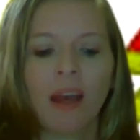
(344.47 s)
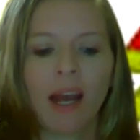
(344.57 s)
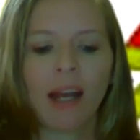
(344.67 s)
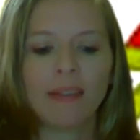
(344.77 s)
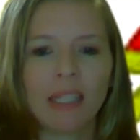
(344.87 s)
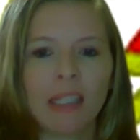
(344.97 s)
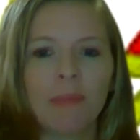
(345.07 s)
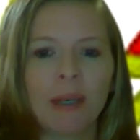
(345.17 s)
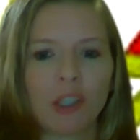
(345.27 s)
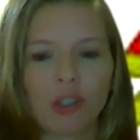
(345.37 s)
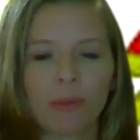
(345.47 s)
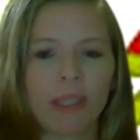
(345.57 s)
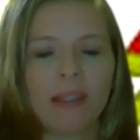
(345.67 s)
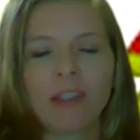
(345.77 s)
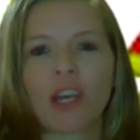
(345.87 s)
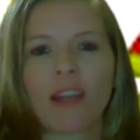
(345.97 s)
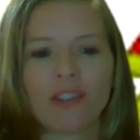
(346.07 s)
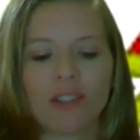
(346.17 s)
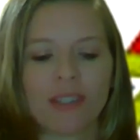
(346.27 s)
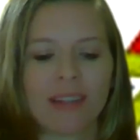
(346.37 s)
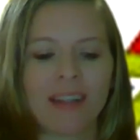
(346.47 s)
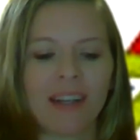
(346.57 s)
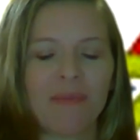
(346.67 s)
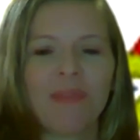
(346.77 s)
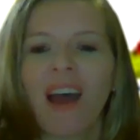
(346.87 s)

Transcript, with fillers: on the email. You'll read the challenges in there.